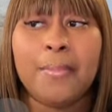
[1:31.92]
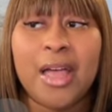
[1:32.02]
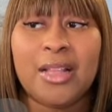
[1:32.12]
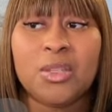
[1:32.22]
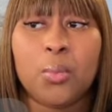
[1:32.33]

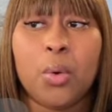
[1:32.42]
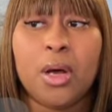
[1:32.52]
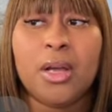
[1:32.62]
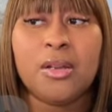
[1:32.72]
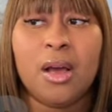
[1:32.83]
that's
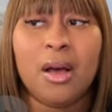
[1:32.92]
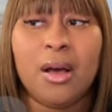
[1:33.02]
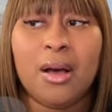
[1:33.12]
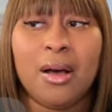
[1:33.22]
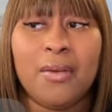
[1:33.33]
one
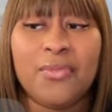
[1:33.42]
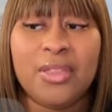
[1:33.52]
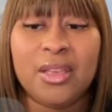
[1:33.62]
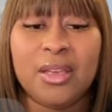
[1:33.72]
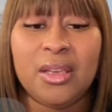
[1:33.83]
of
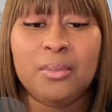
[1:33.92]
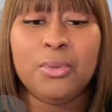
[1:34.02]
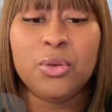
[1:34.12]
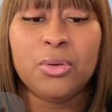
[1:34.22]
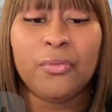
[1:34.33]
the
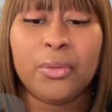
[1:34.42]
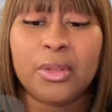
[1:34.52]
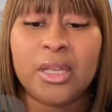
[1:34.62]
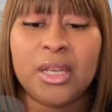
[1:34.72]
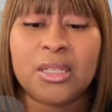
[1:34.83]
beautiful
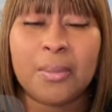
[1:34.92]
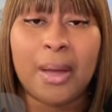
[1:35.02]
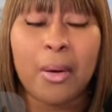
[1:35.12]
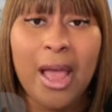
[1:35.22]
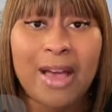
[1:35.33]
things
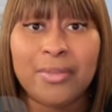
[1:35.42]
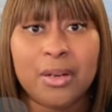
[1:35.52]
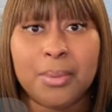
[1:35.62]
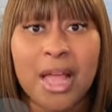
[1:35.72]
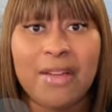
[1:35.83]
about having
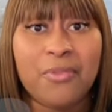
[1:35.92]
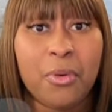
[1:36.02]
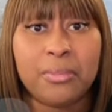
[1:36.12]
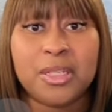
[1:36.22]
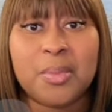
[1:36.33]
the
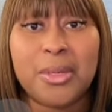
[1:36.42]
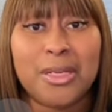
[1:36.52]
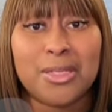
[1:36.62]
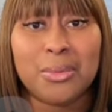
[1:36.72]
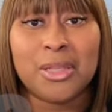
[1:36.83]
platform to
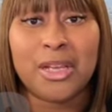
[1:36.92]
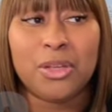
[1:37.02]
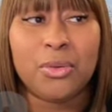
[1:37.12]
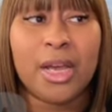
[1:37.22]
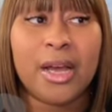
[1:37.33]
speak. So
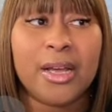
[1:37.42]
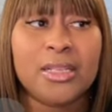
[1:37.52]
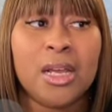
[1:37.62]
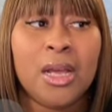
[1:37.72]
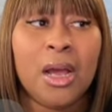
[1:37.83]
thank you guys.